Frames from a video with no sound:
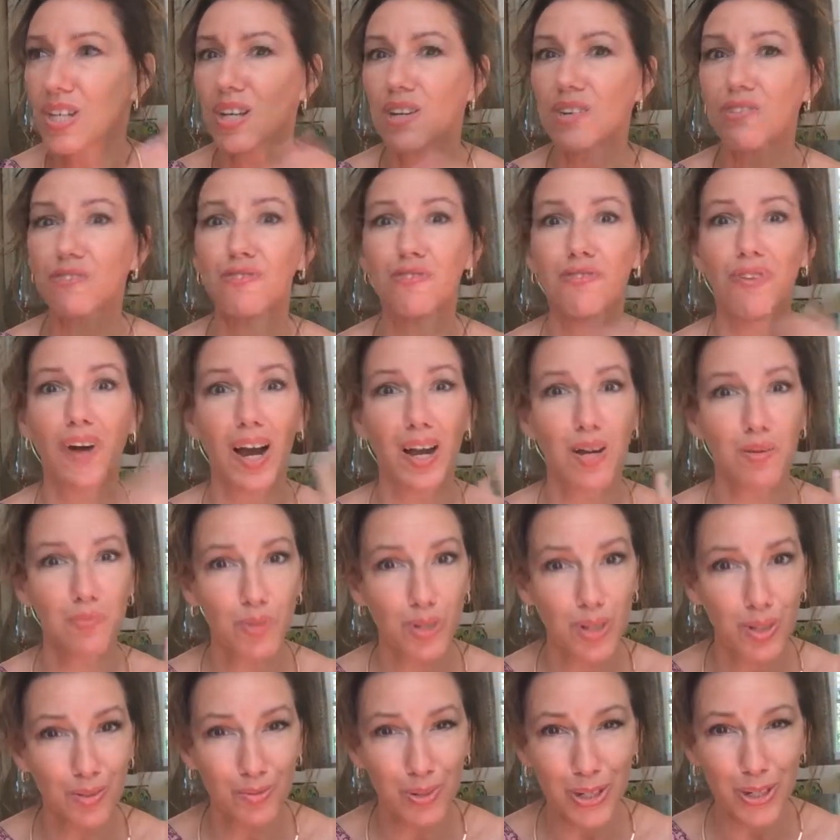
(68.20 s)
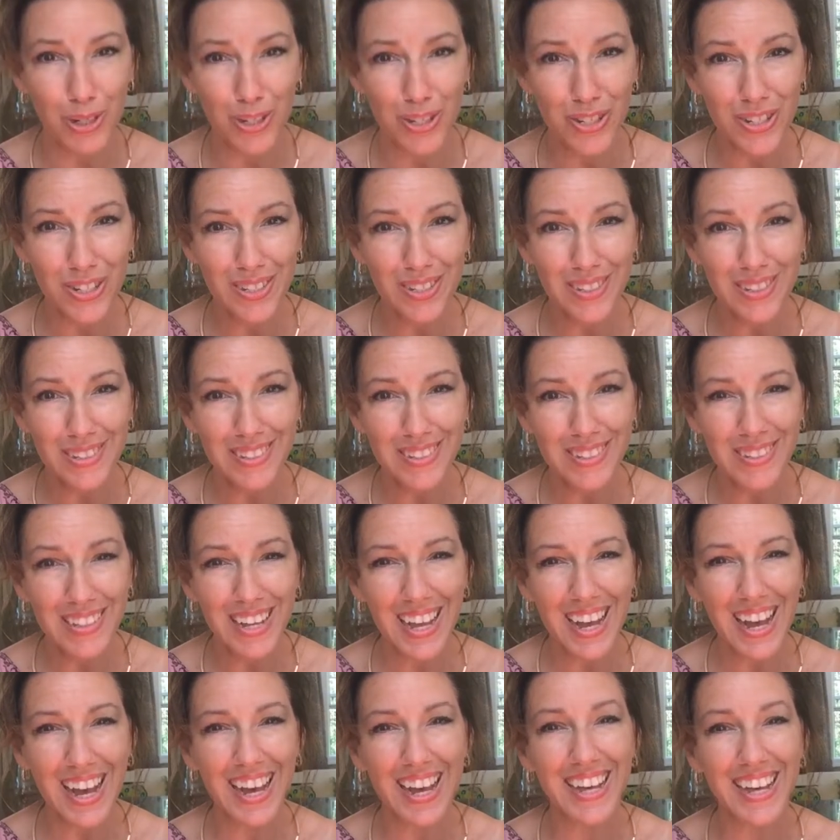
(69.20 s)
vibrant person,
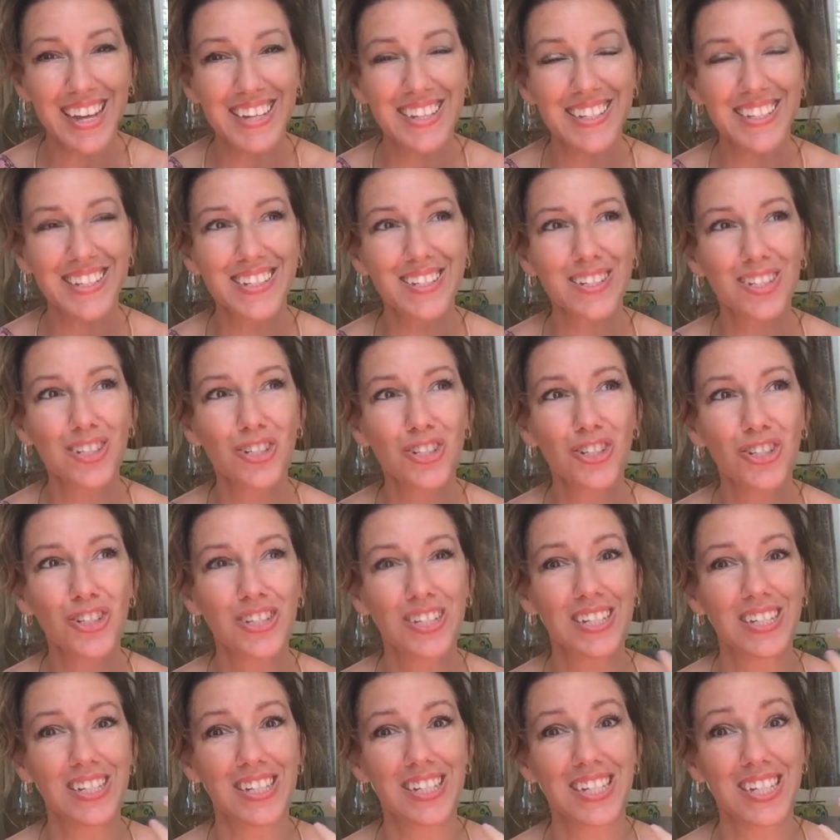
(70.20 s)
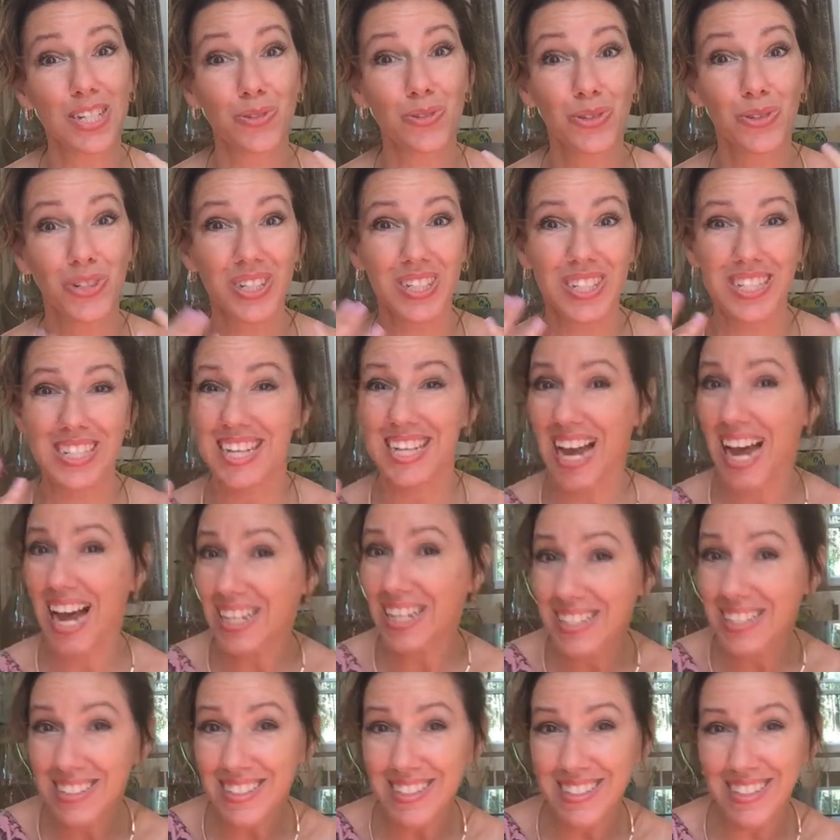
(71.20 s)
and she is really
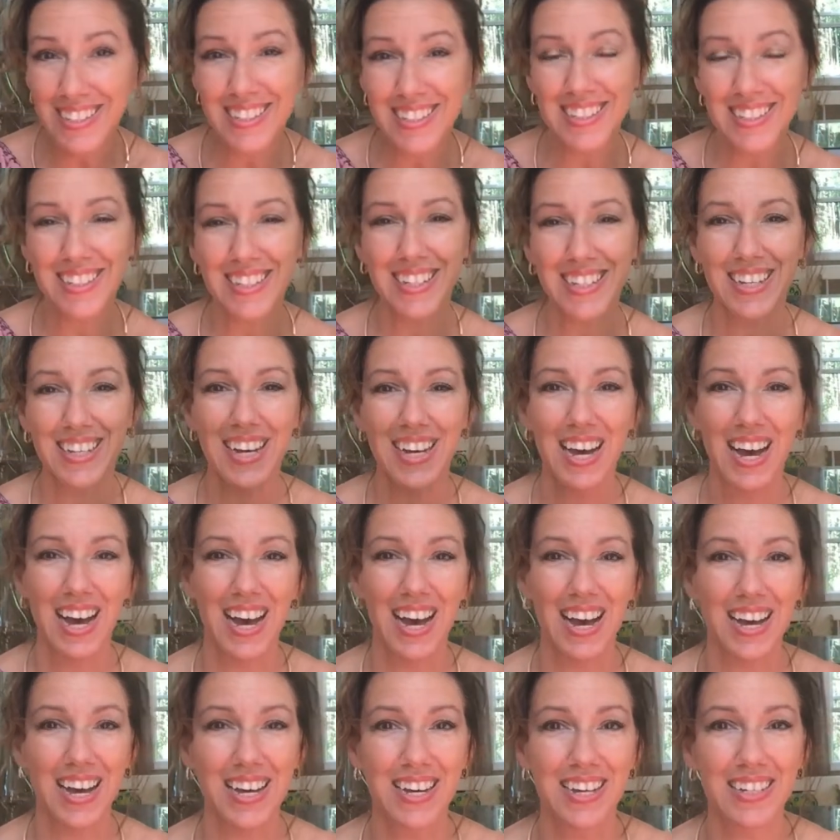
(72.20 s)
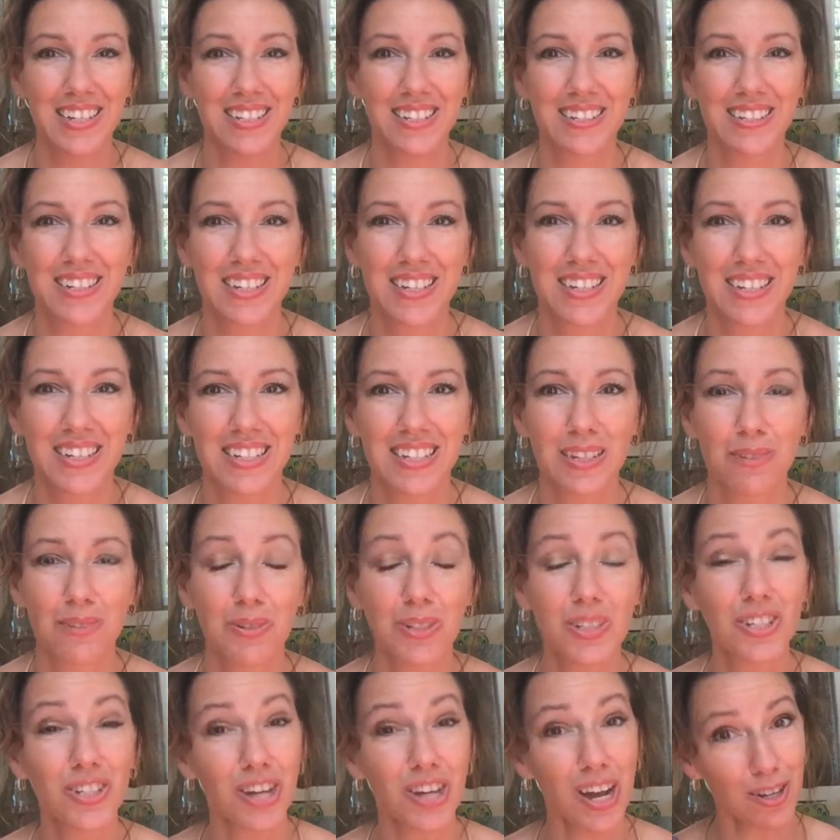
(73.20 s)
talented, and it
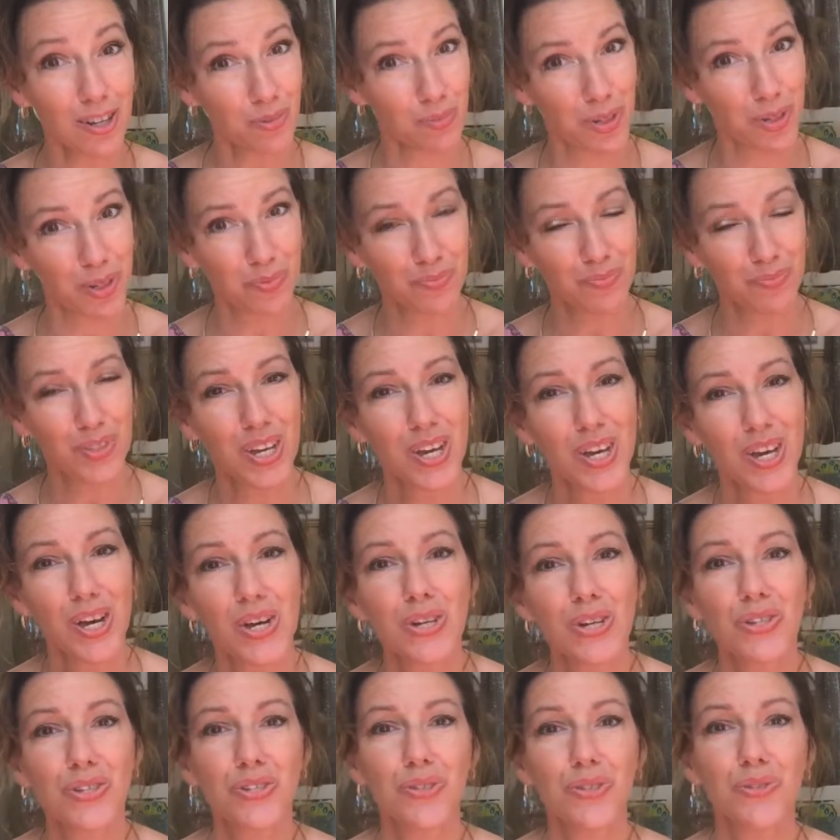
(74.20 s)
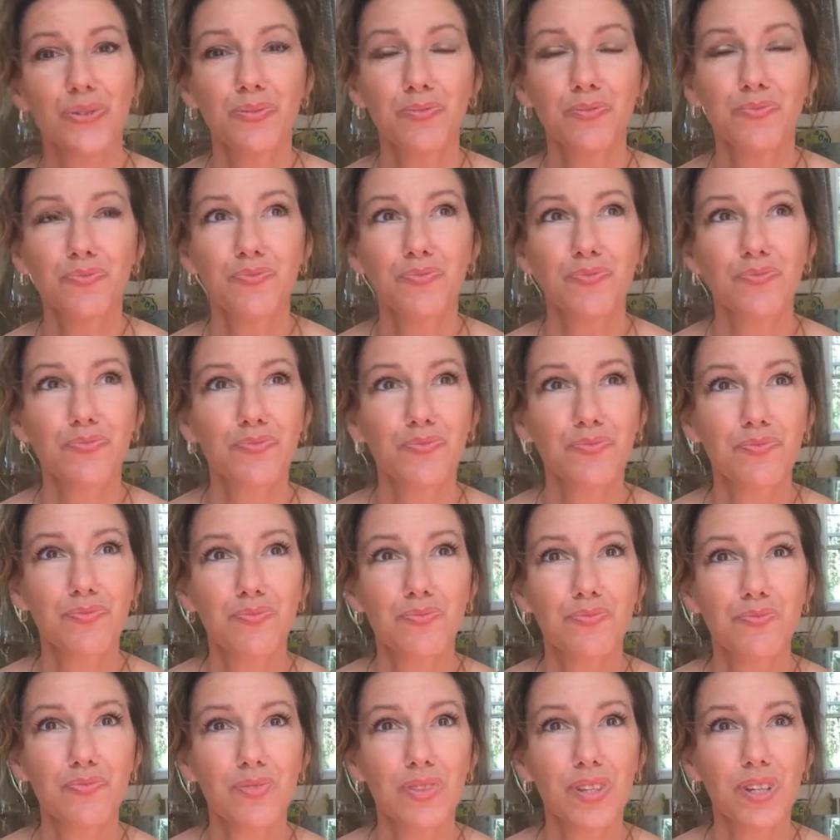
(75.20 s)
really shocked me. So
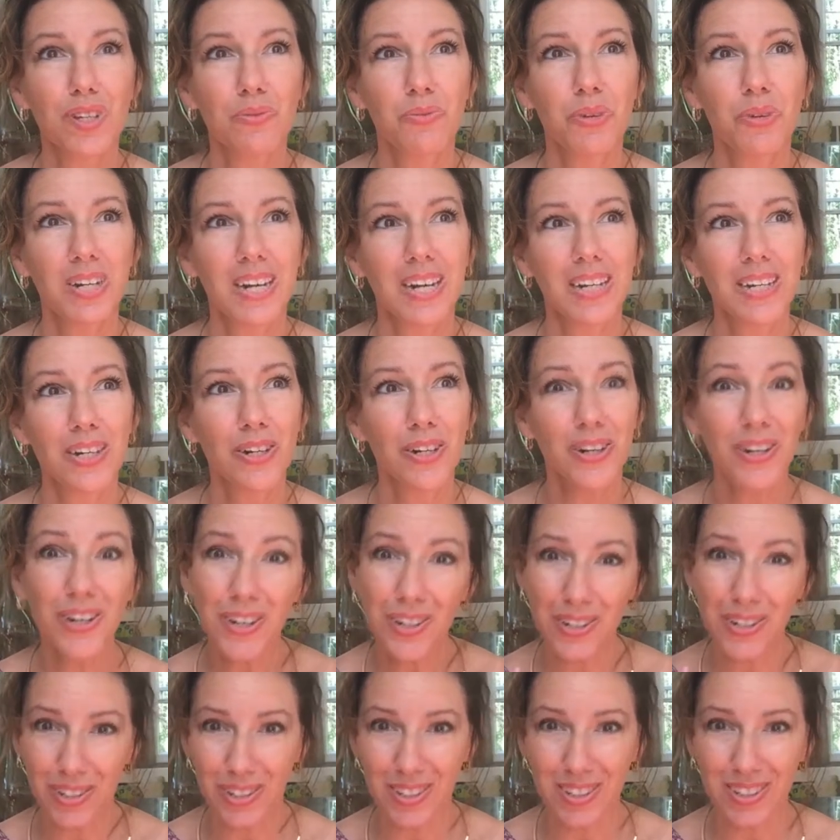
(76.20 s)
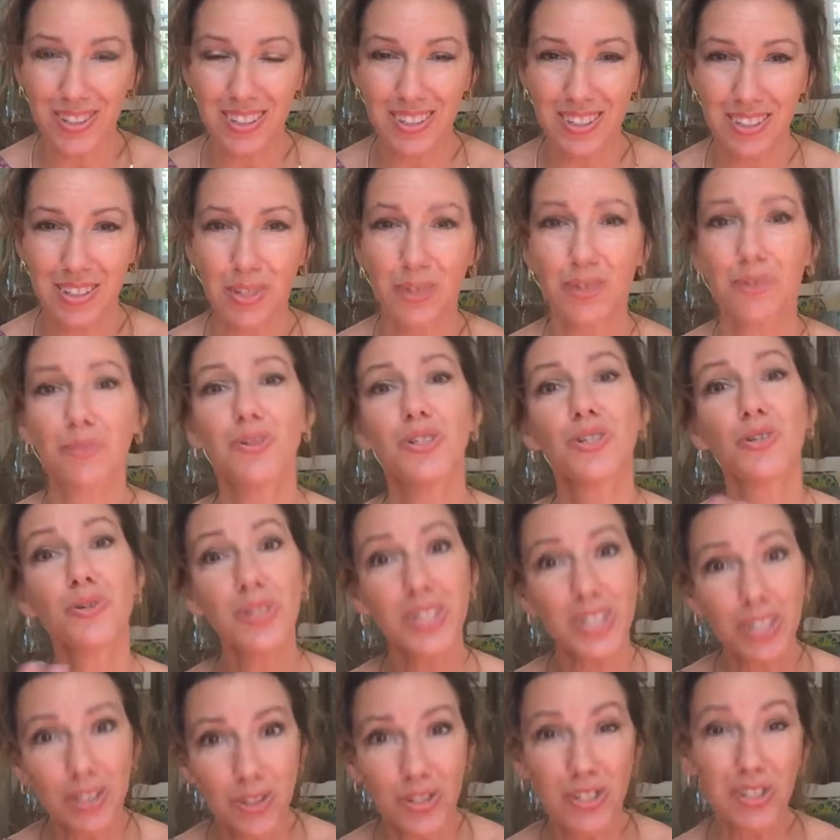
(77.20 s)
when I heard, you know, when you
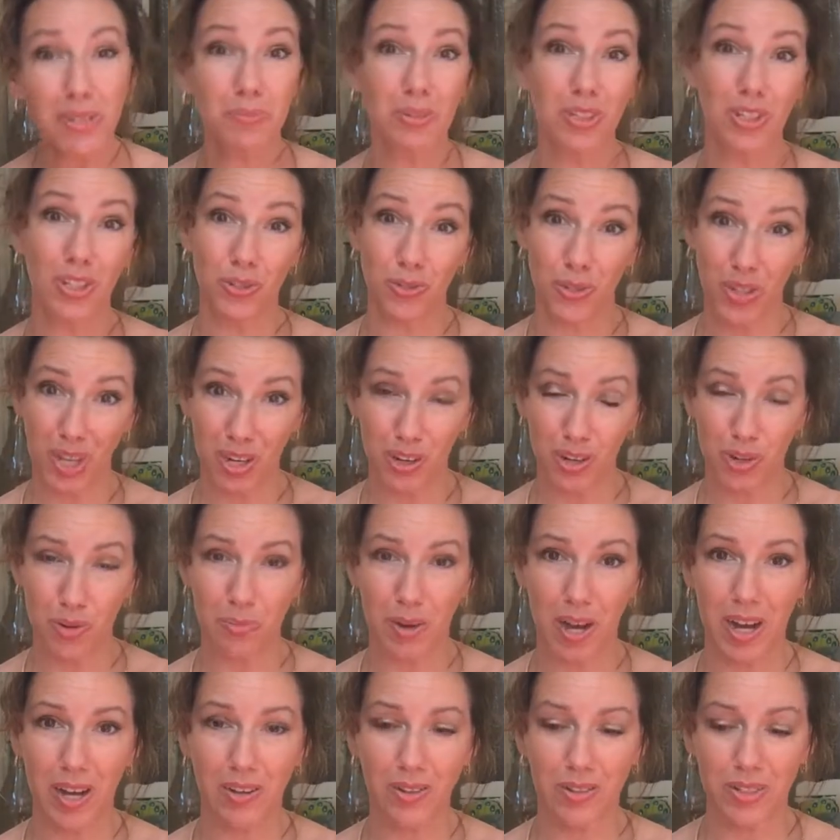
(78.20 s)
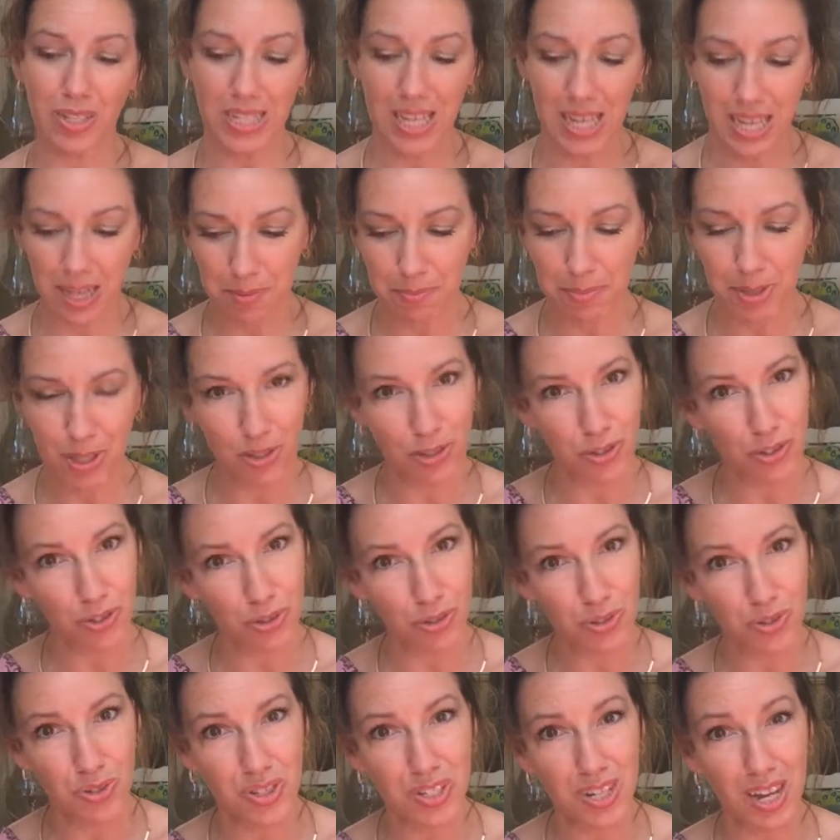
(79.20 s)
hear someone that you care about can't be their
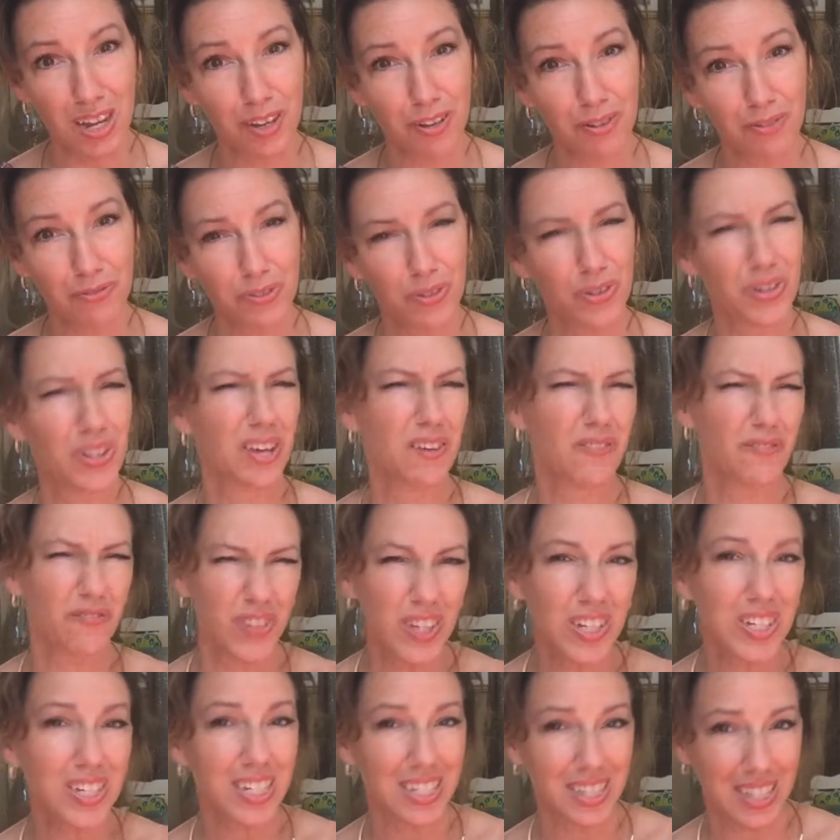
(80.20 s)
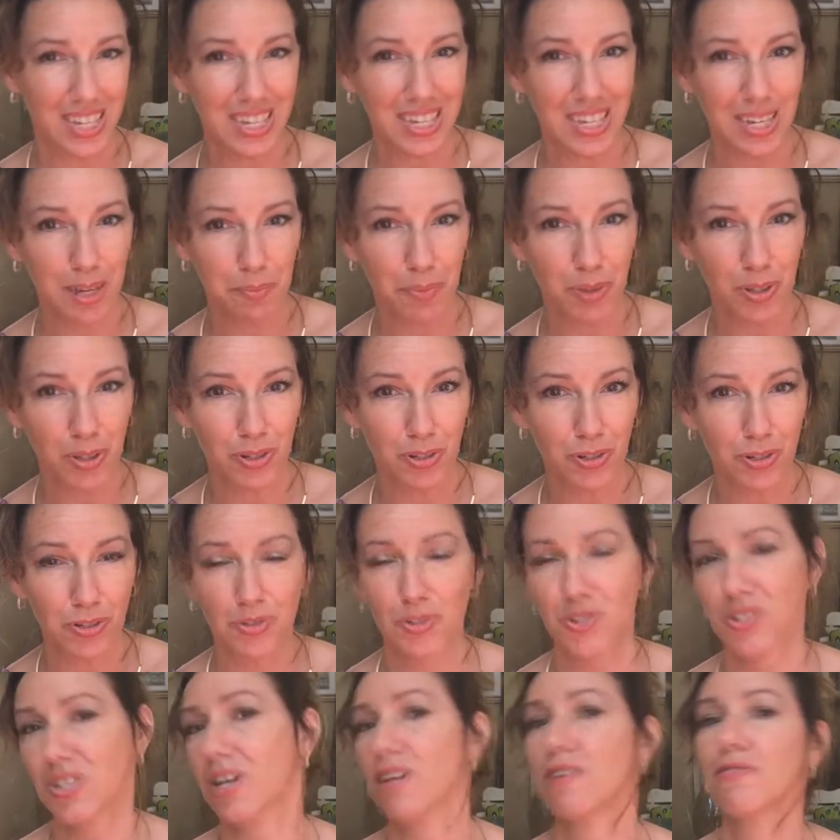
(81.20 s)
true self, or they feel like they can't be their true
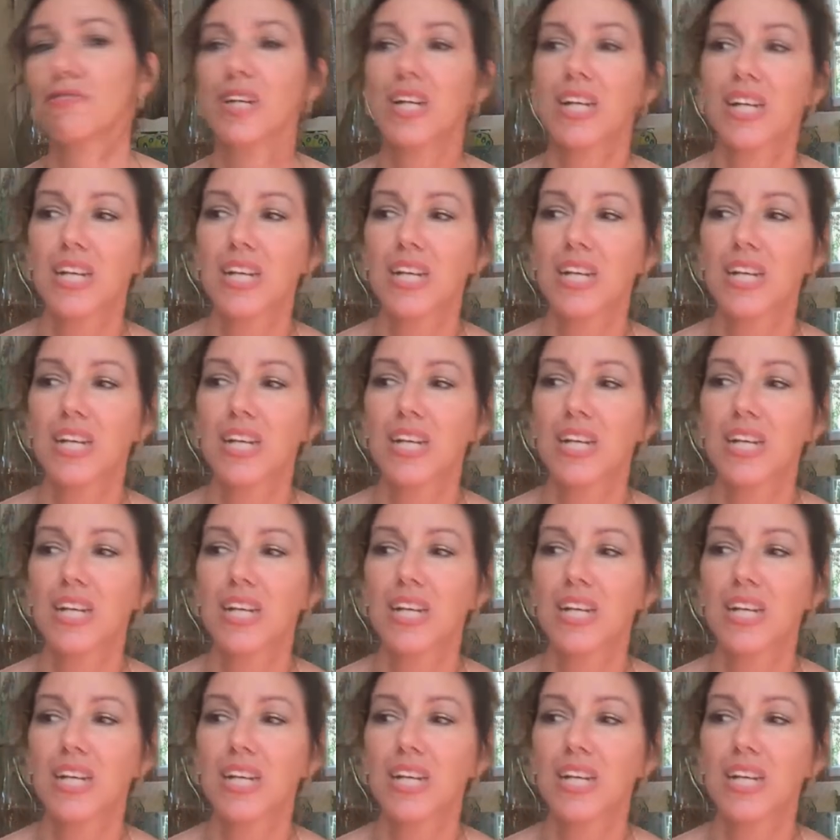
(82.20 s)
self,